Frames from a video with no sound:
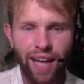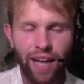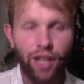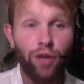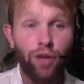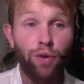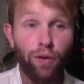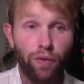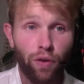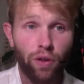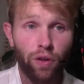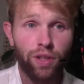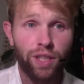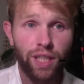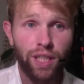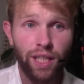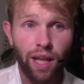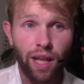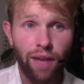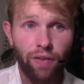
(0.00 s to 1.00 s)
at a
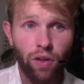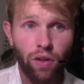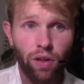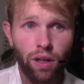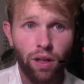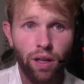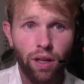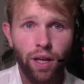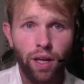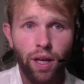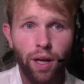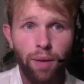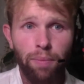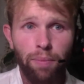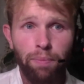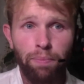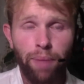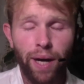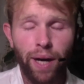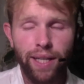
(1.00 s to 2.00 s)
university level,
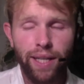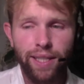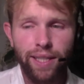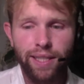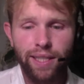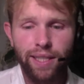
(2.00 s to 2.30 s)
but